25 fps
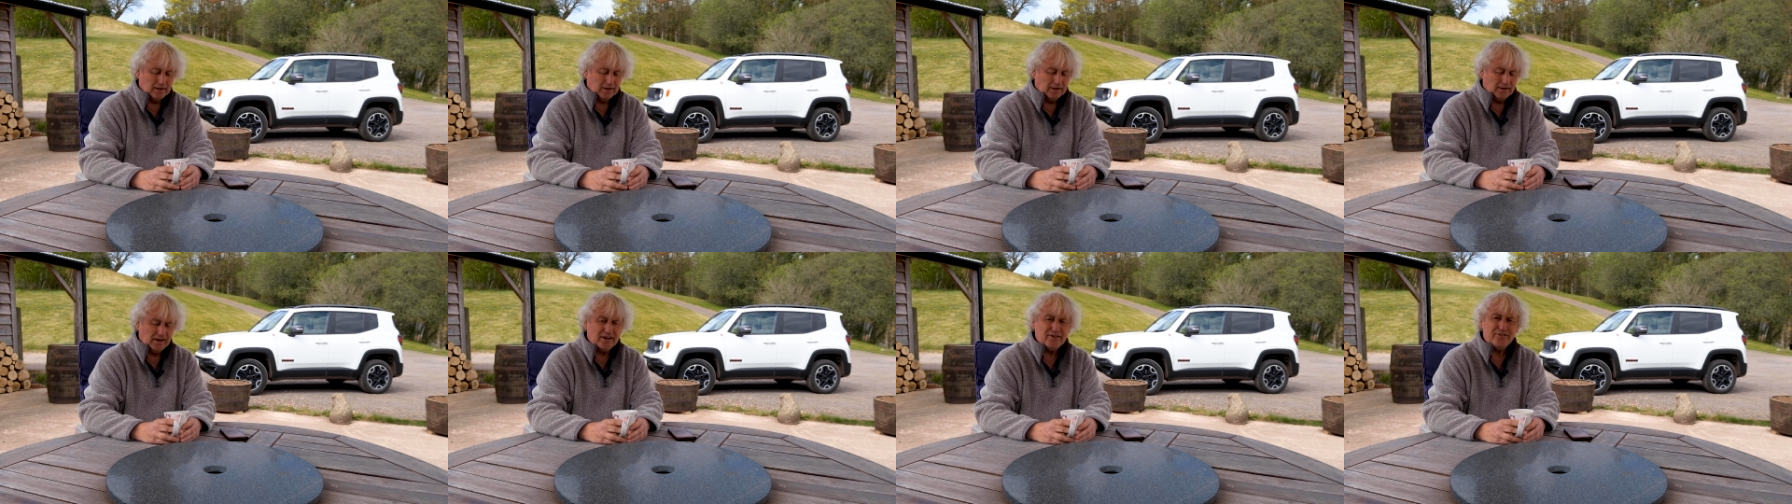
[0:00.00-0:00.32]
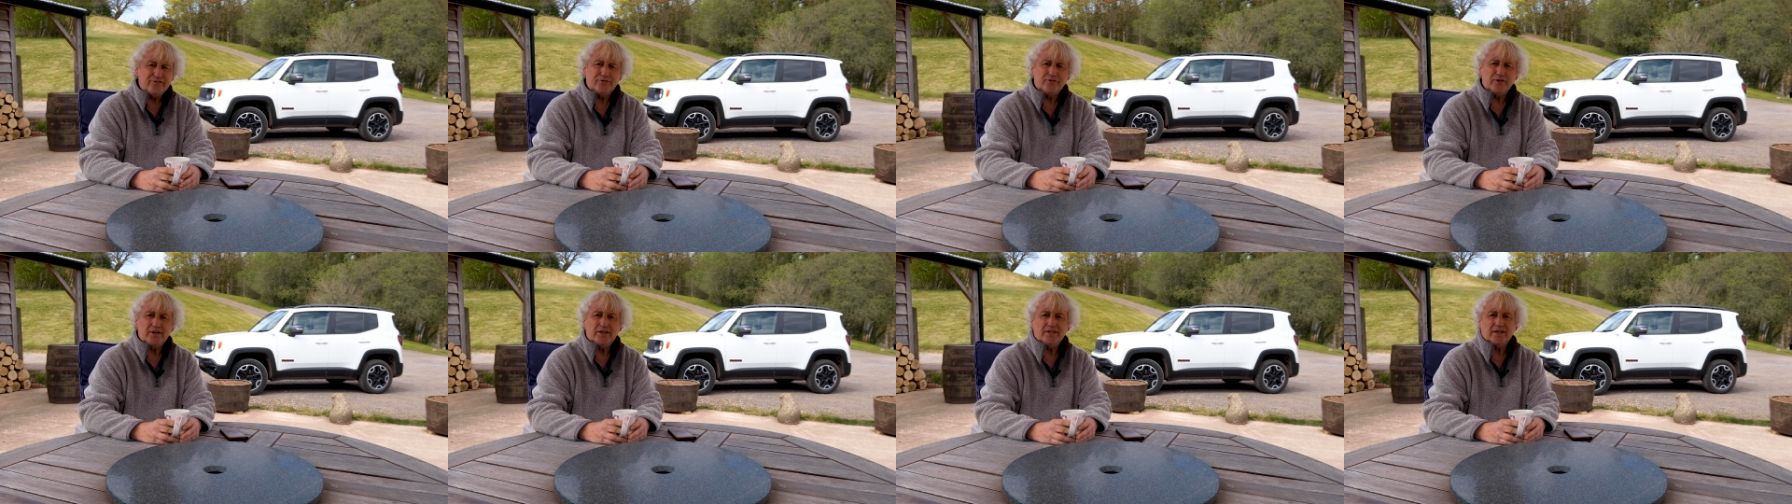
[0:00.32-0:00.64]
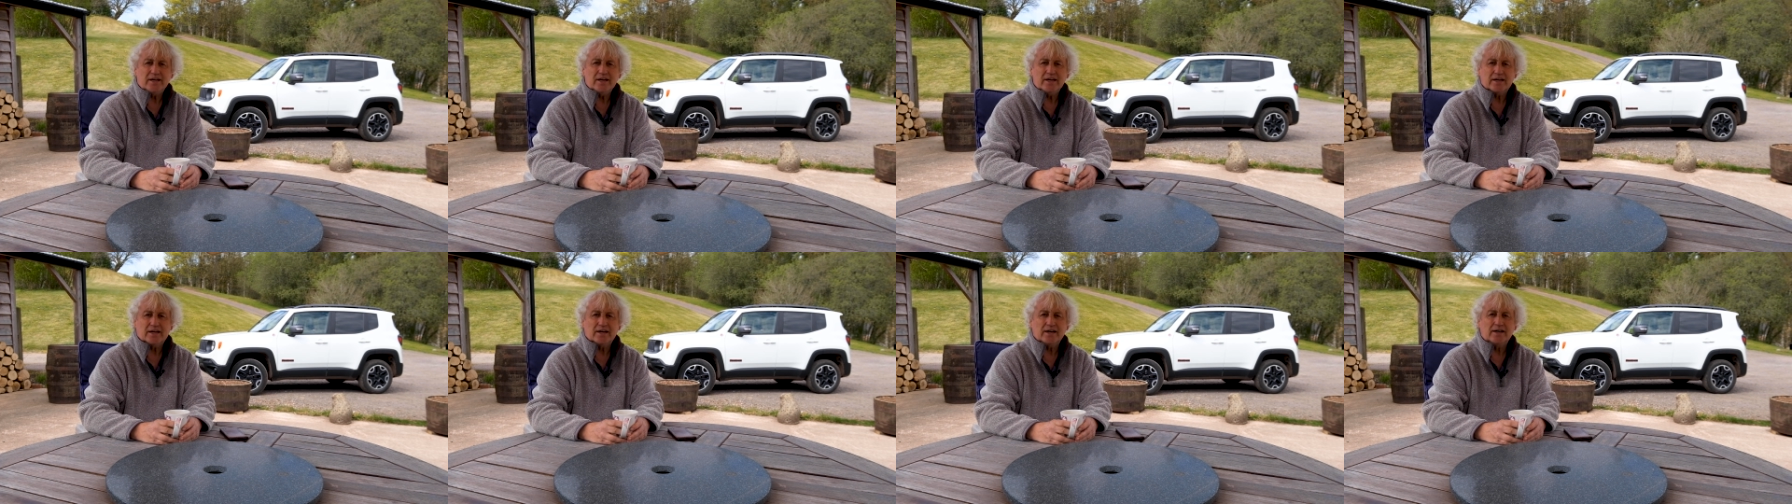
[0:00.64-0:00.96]

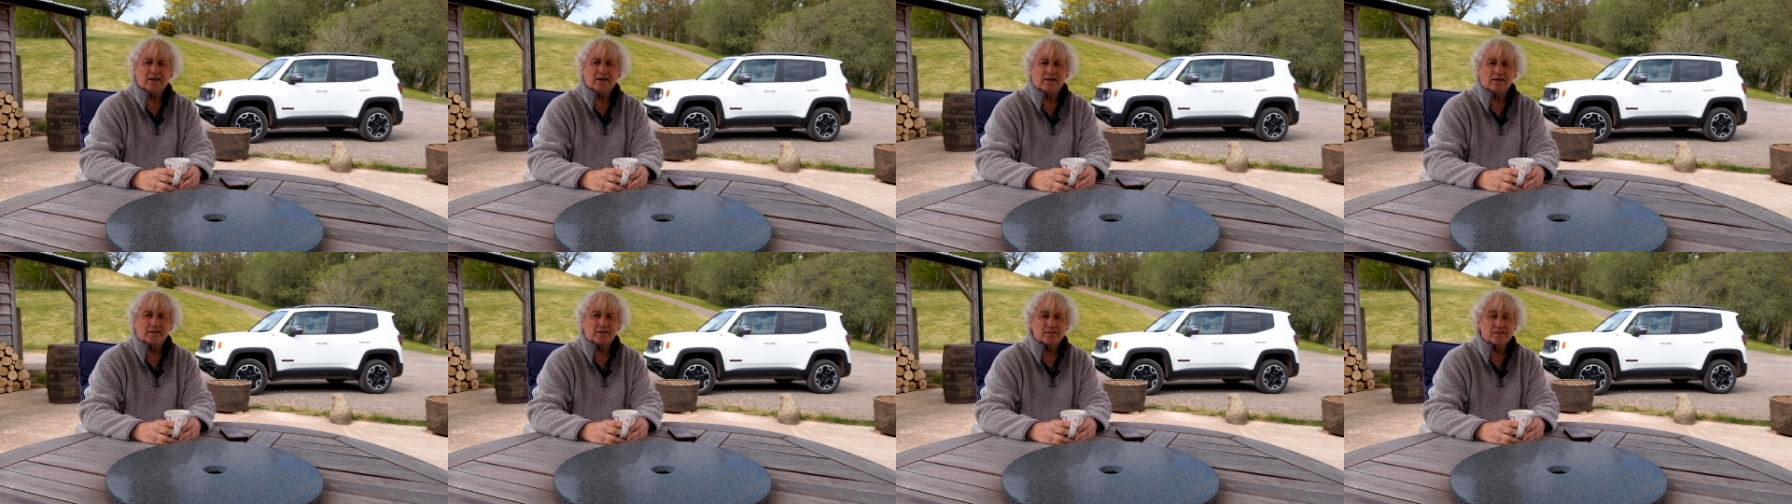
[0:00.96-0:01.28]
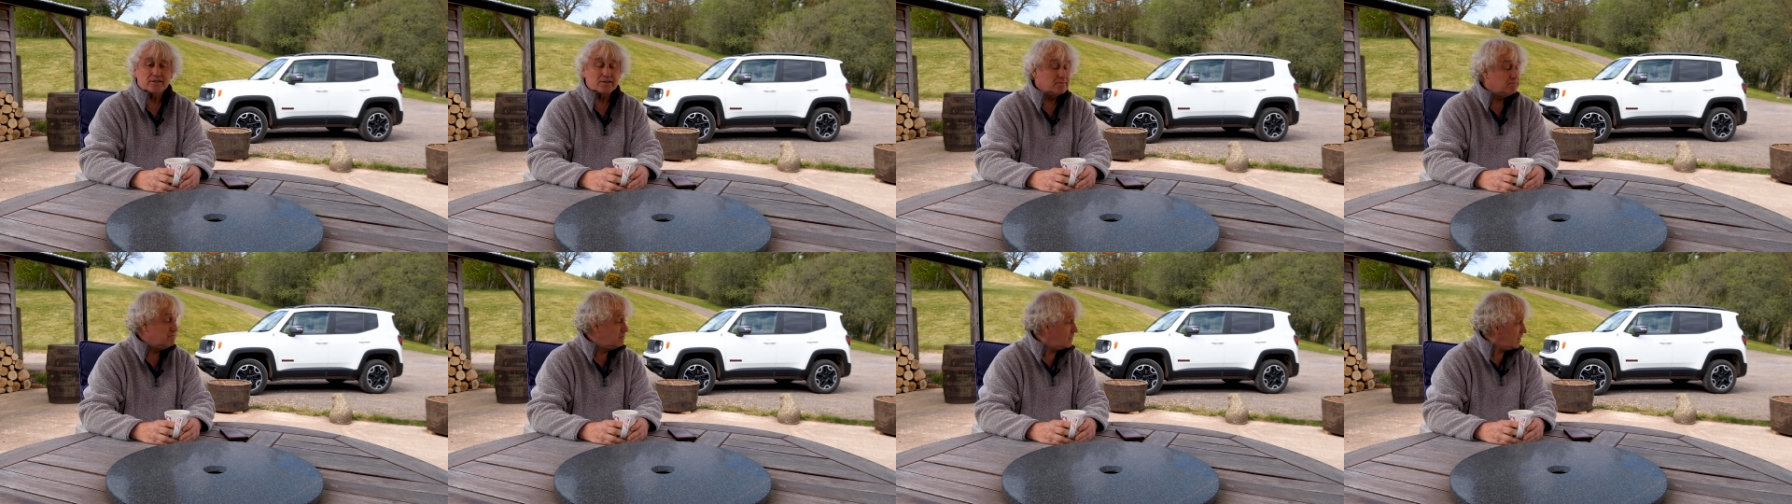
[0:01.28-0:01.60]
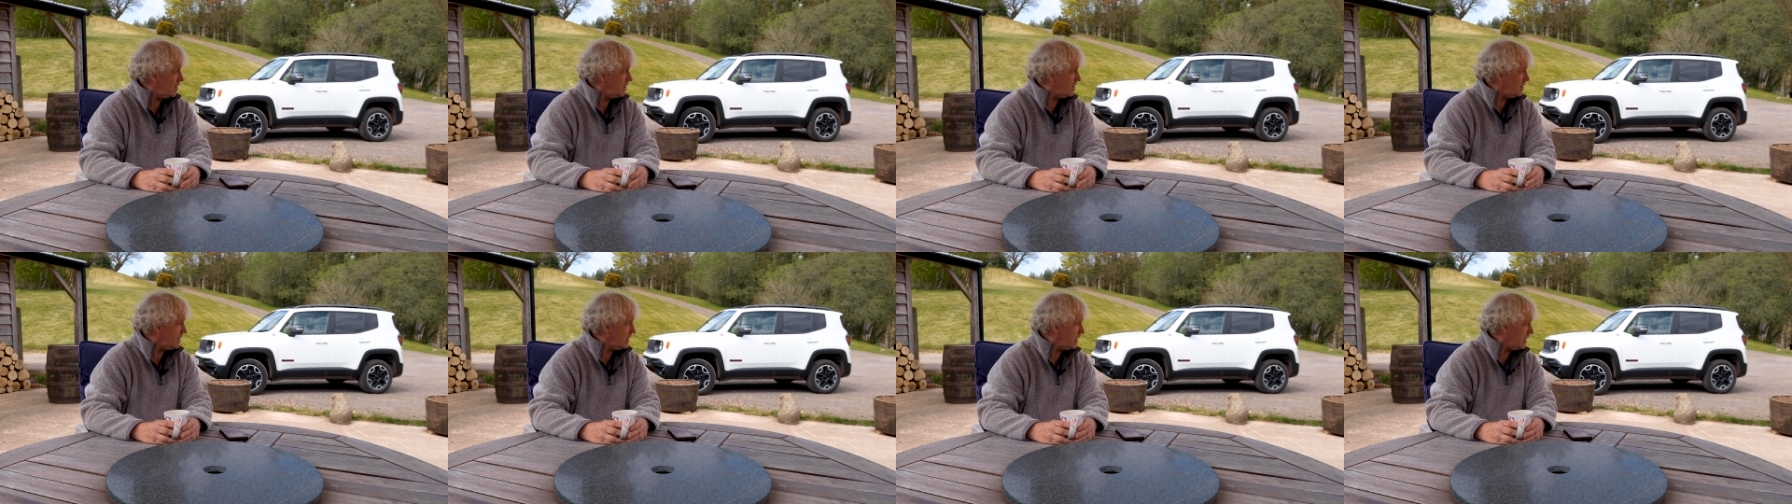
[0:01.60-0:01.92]
Everyday cars,
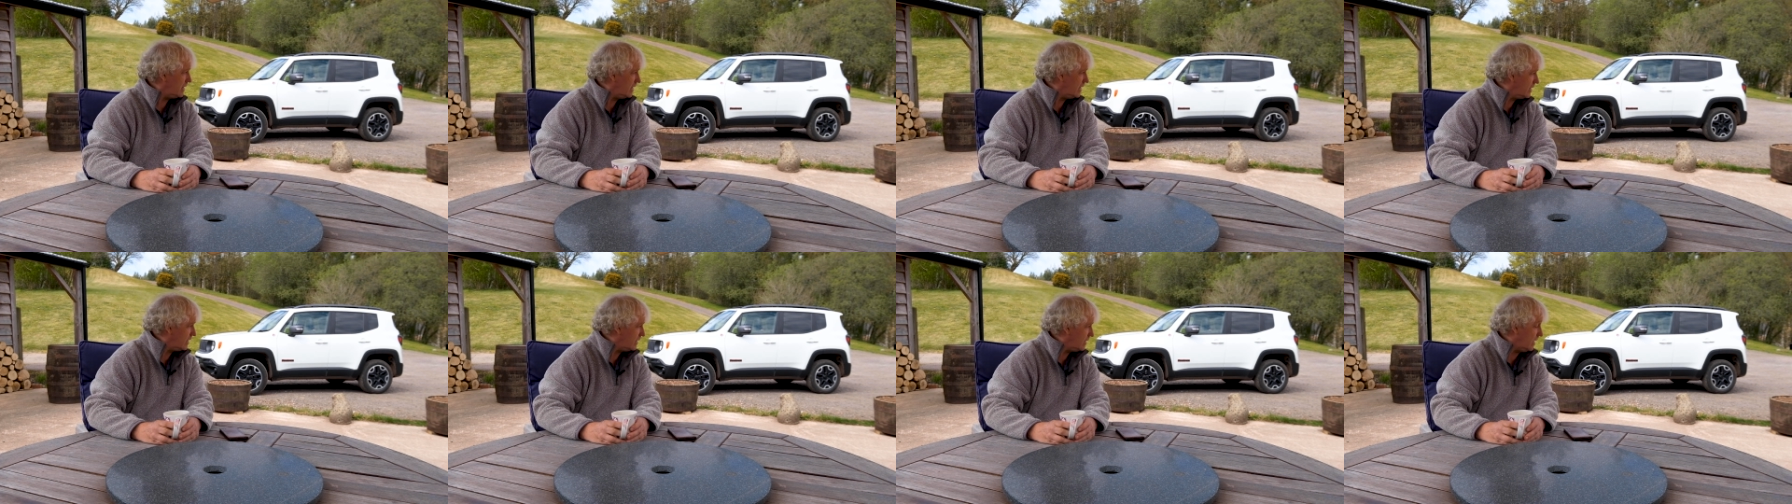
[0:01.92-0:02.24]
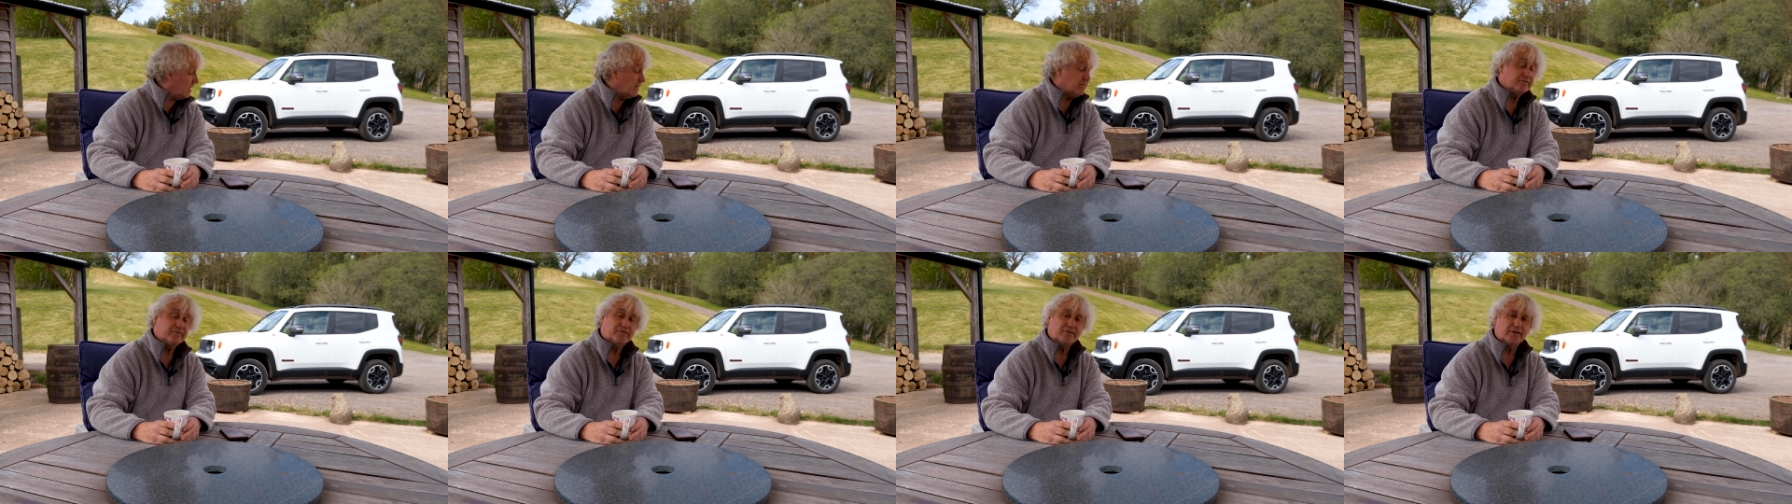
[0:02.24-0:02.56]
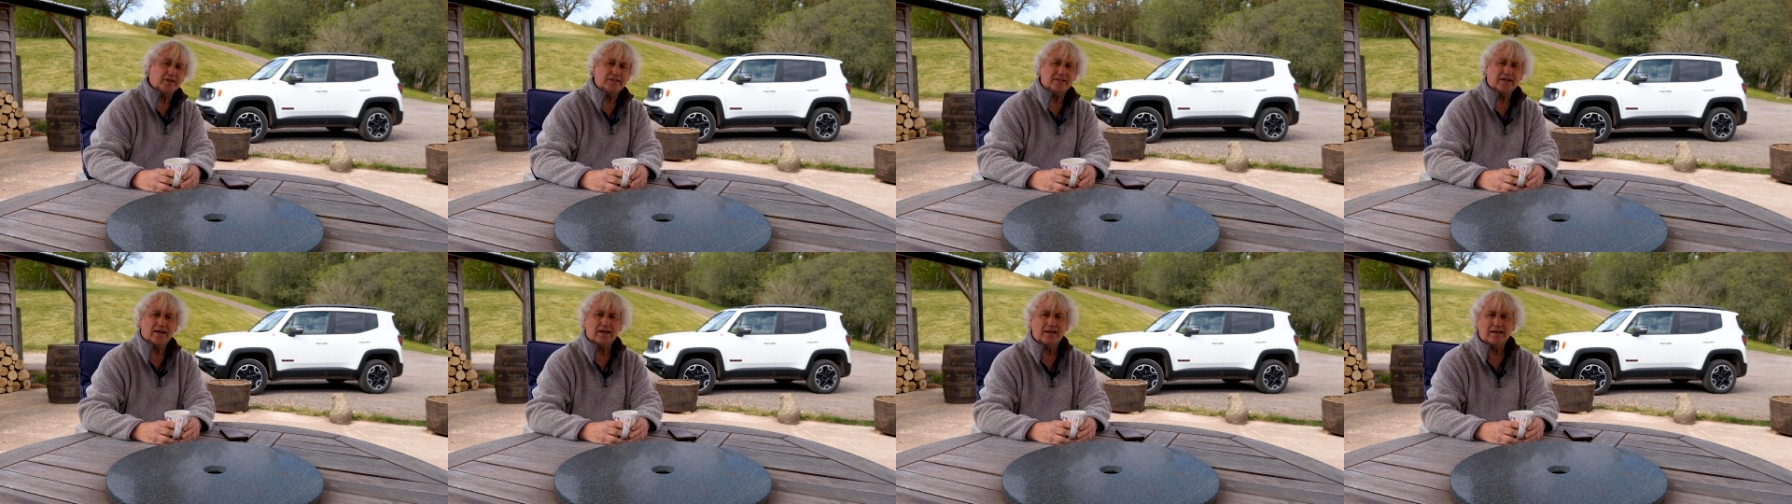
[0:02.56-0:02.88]
my
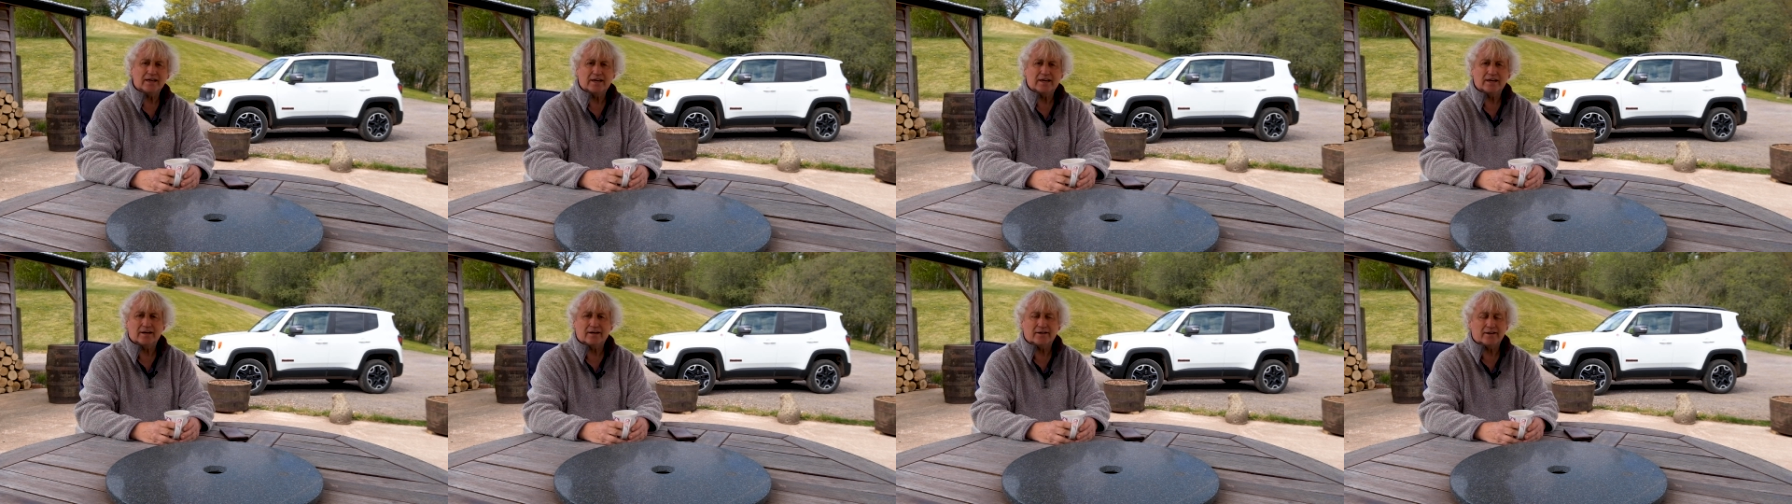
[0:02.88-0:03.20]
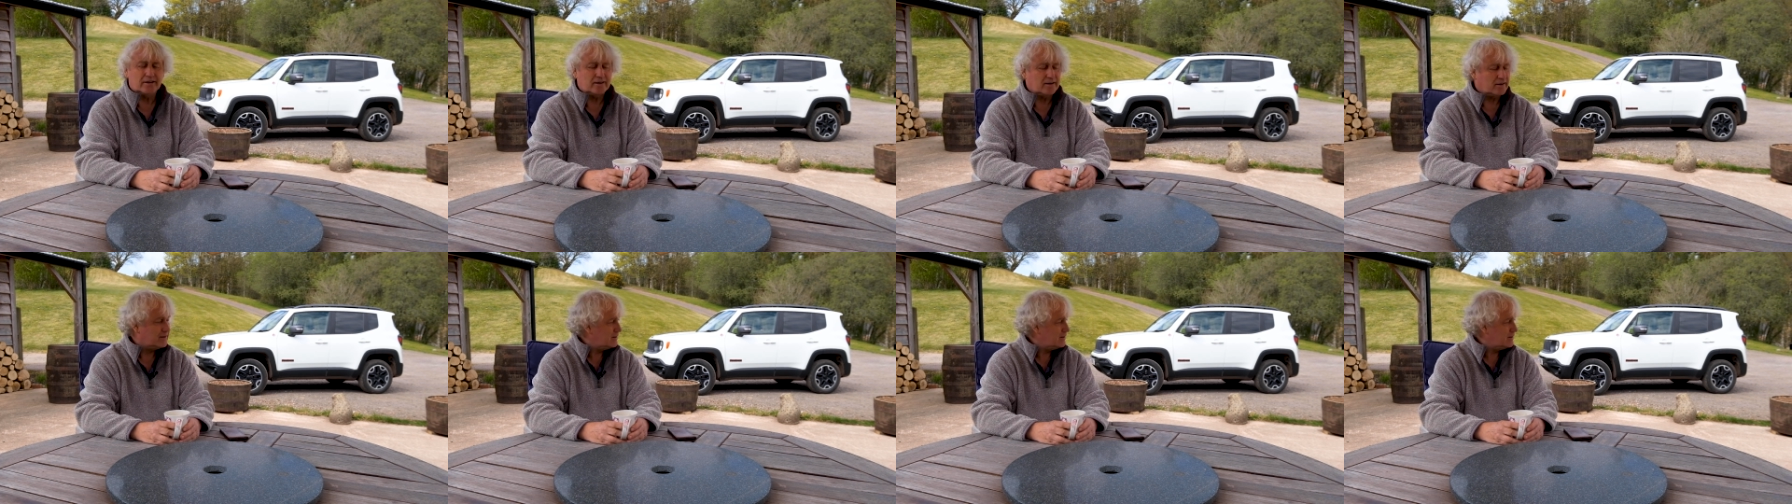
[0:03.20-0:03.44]
everyday car,